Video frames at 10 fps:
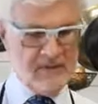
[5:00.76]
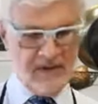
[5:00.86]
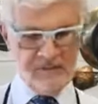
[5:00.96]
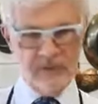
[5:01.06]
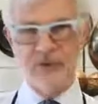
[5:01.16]

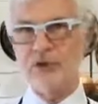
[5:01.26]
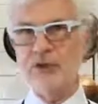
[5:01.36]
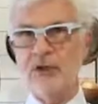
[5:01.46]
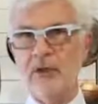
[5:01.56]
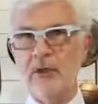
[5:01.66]
got the
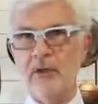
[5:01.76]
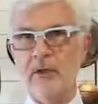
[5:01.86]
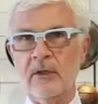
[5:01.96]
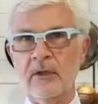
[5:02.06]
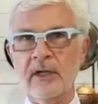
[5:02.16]

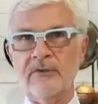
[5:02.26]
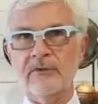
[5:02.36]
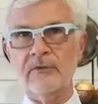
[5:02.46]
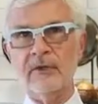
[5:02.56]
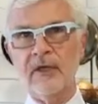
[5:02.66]
chilled
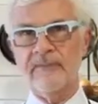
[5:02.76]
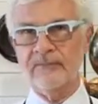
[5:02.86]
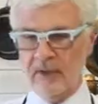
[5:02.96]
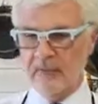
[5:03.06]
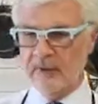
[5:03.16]
ice
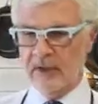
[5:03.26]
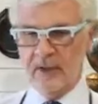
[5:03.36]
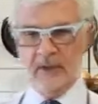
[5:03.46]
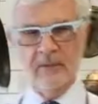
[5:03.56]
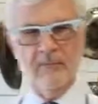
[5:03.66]
cream, and we're going
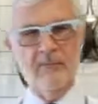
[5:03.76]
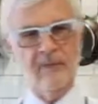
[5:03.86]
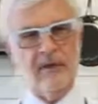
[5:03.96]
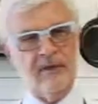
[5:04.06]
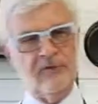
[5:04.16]
to
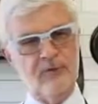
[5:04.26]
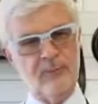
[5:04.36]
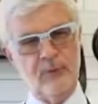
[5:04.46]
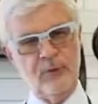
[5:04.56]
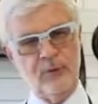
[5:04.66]
kind of
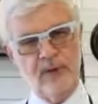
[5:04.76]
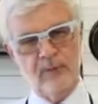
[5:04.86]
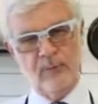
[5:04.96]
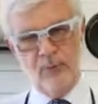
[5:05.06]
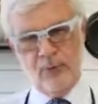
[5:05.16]
spoon it
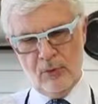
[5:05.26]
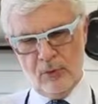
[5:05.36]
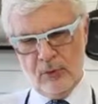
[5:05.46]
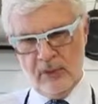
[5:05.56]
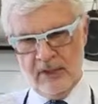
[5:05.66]
and
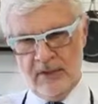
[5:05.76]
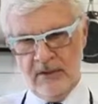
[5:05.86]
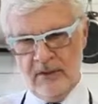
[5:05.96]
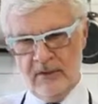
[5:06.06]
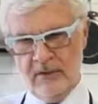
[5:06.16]
pour
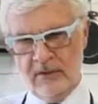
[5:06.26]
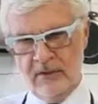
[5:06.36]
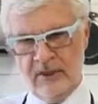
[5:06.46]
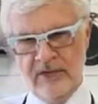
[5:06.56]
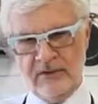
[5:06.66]
it into
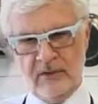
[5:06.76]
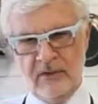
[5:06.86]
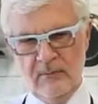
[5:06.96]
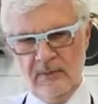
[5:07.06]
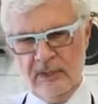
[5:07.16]
an ice cream